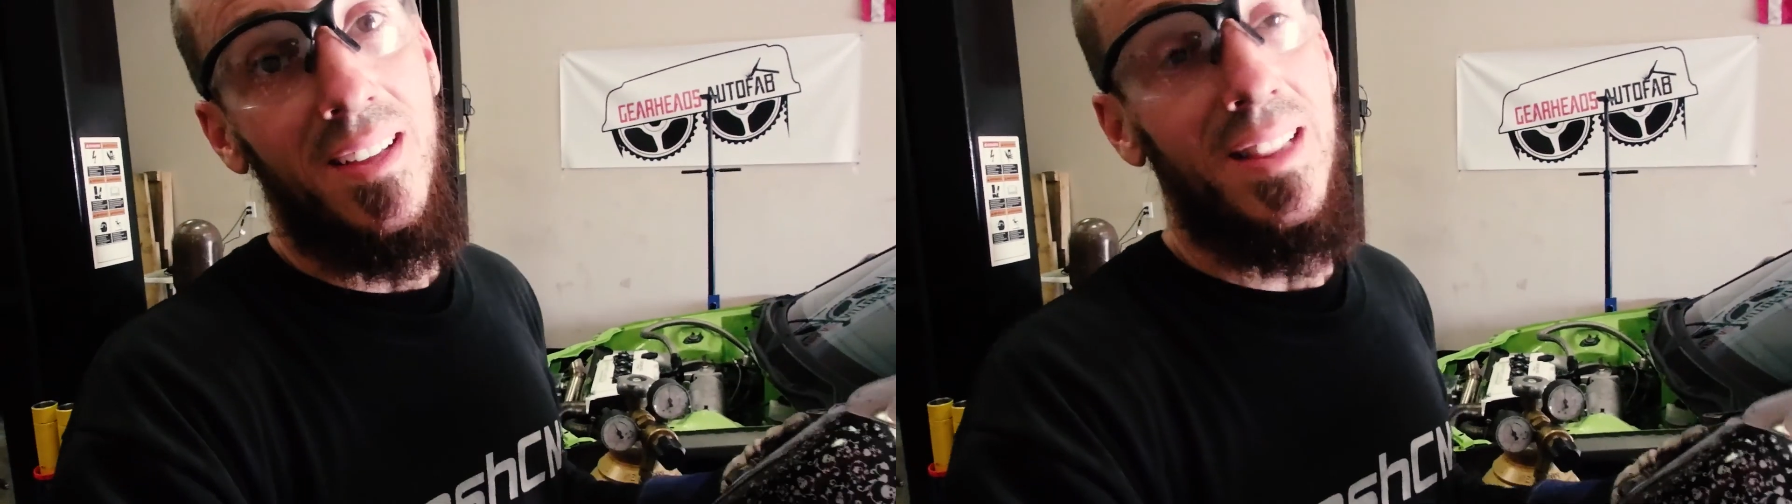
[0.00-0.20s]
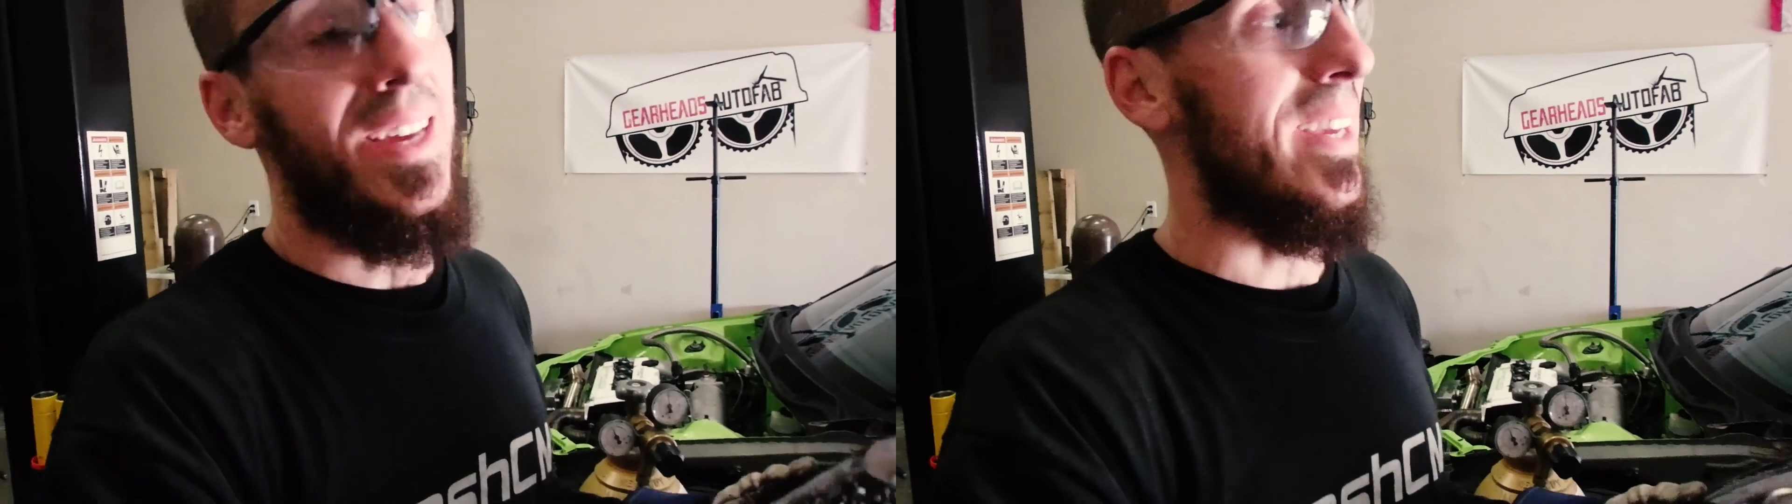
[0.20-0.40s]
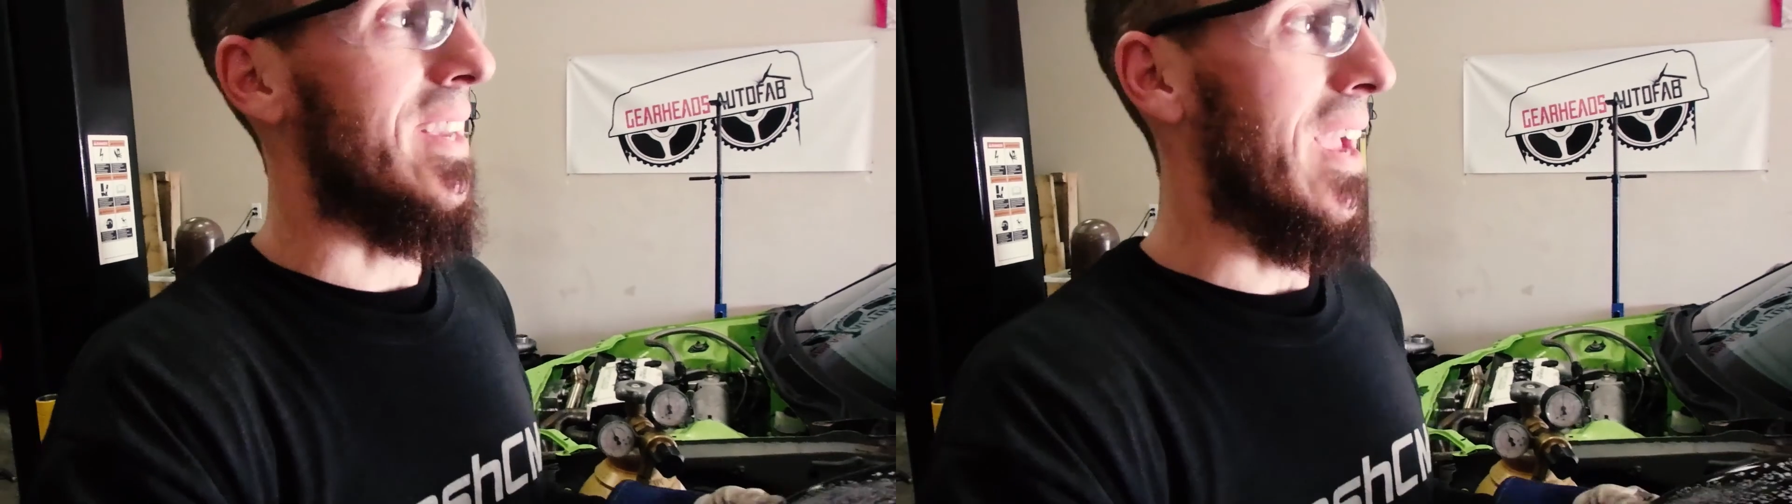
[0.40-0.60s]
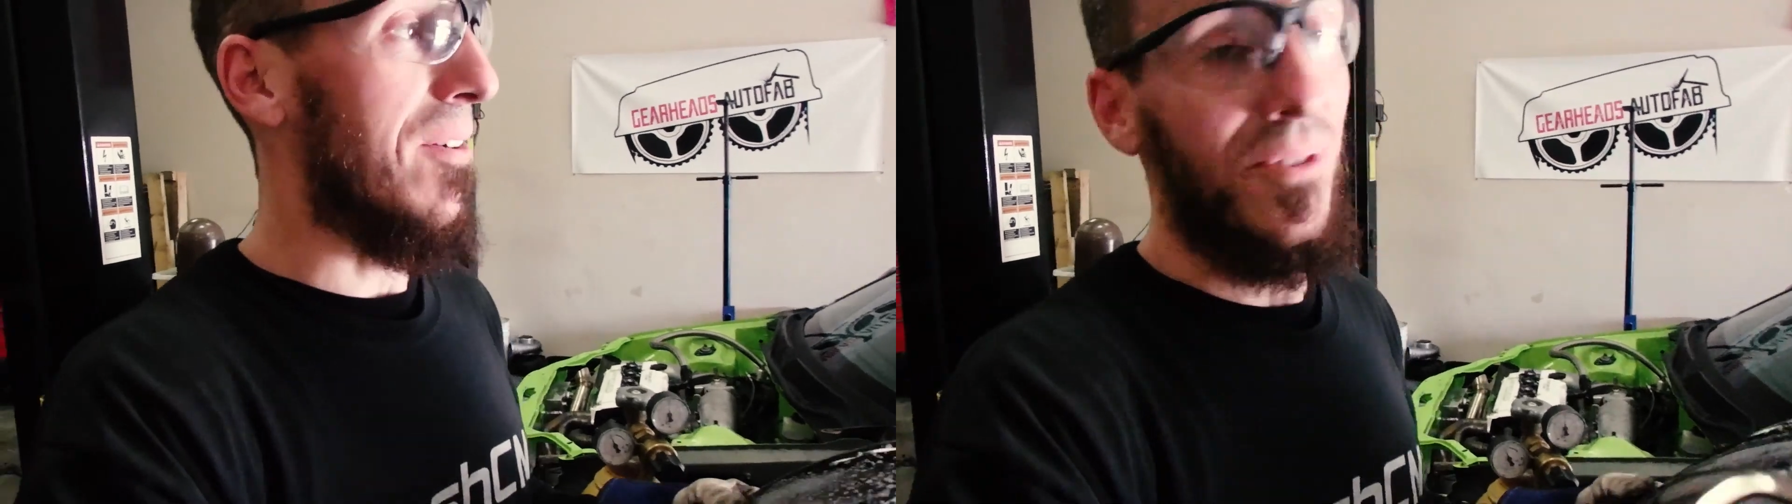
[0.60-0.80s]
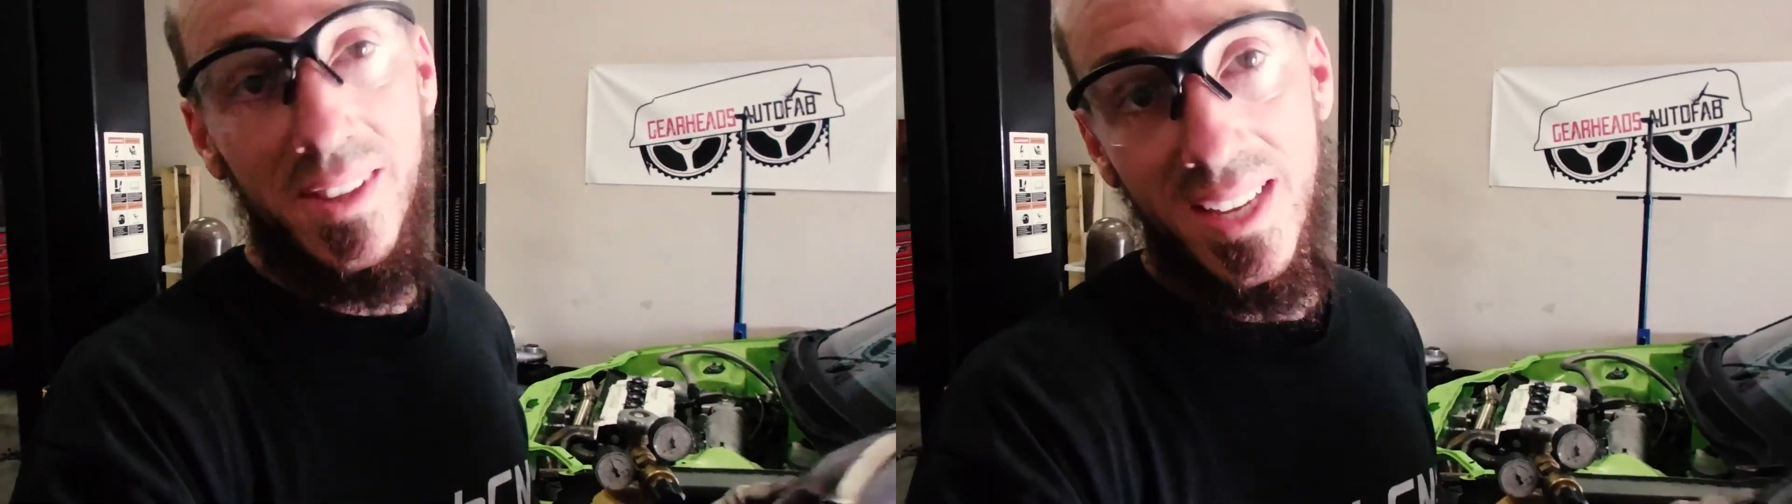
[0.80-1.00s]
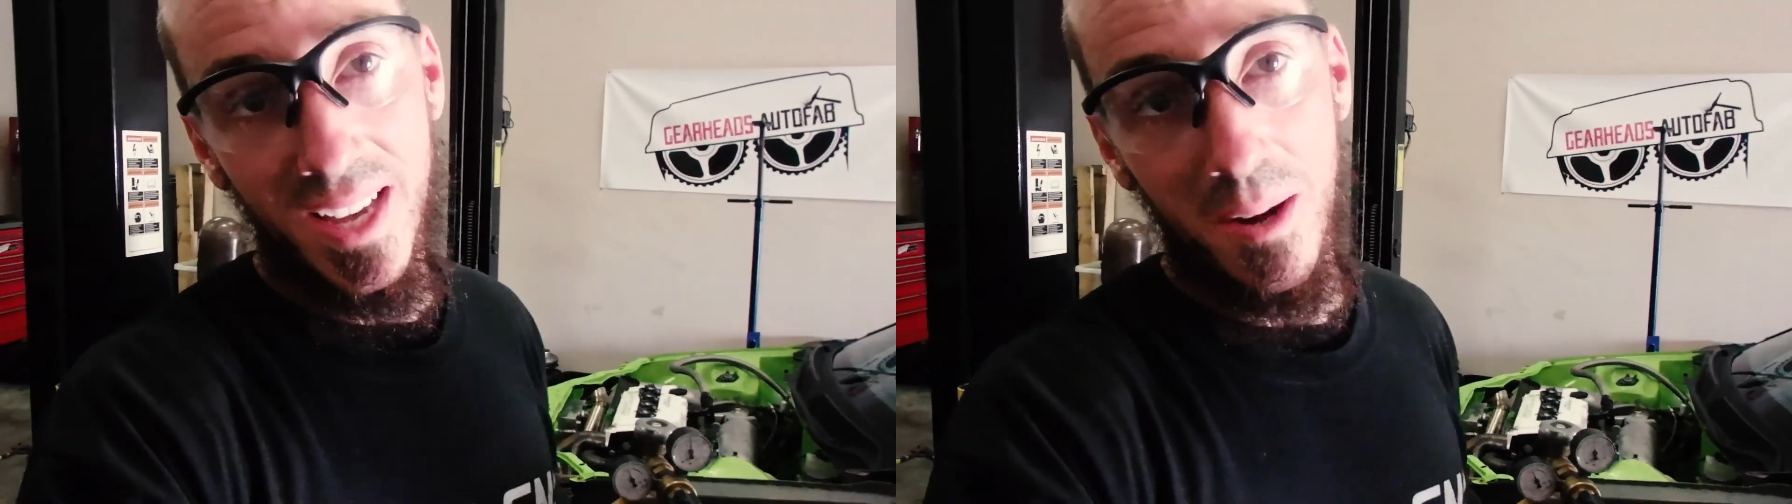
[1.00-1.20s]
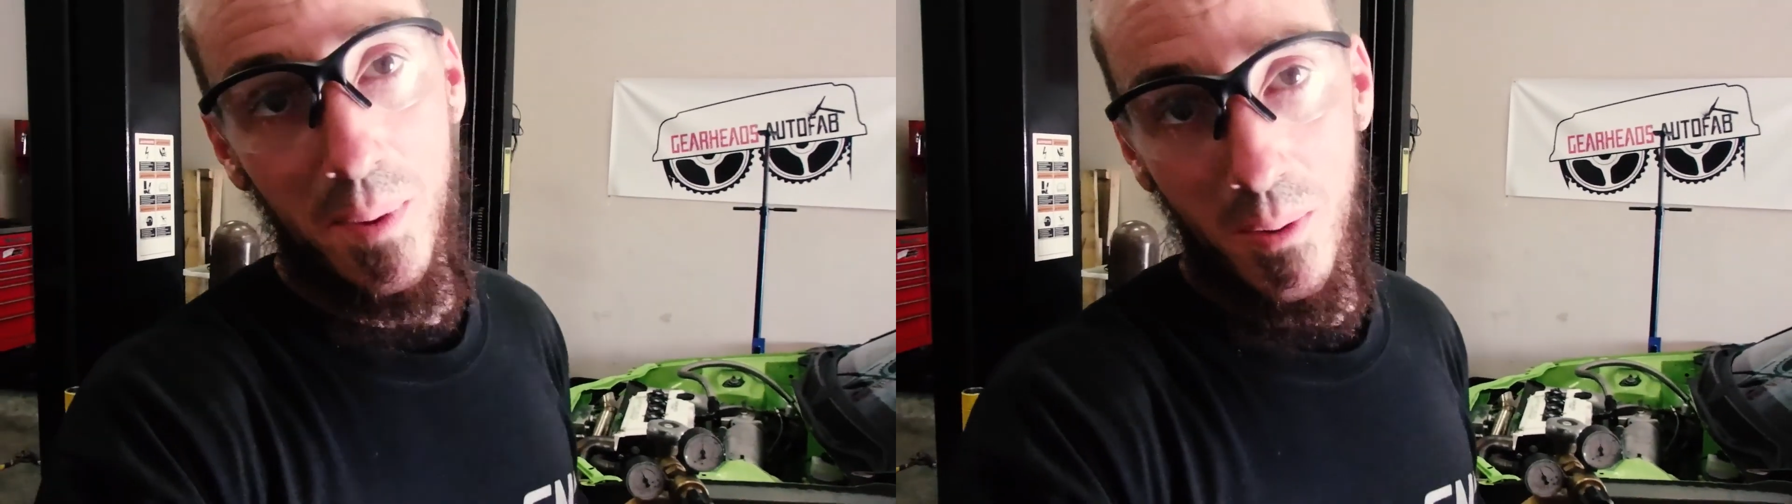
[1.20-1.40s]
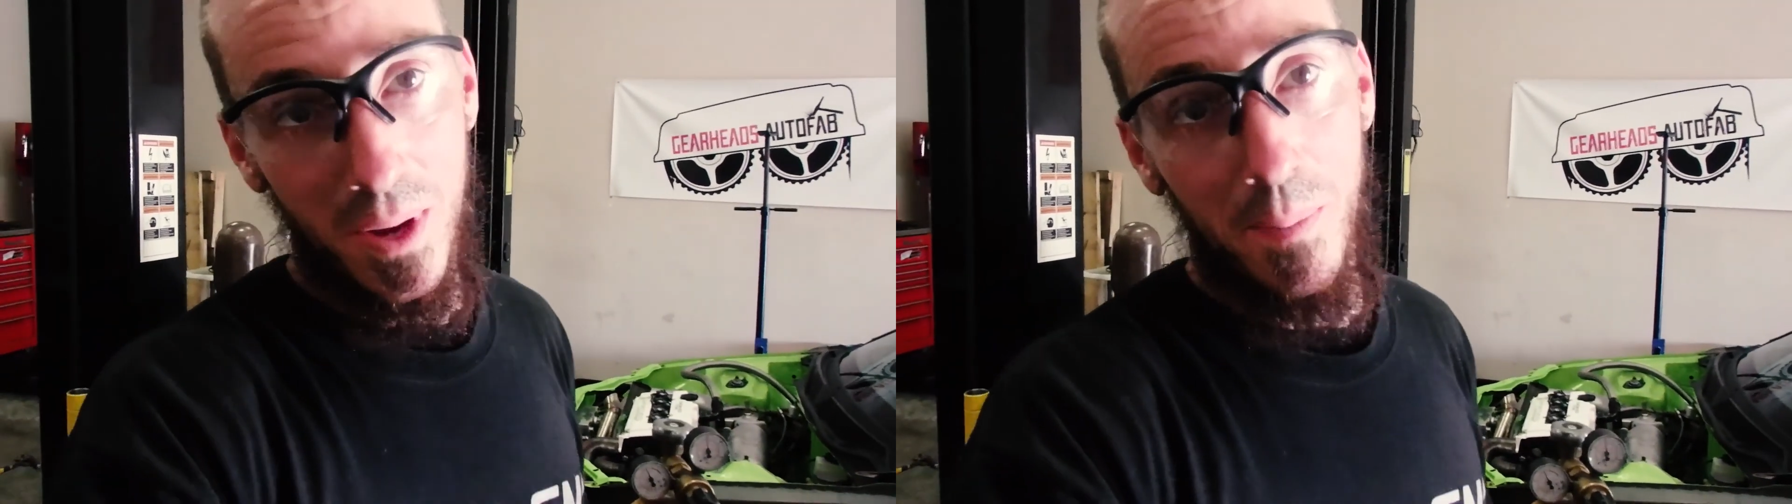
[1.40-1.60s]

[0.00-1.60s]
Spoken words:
like everything out of my way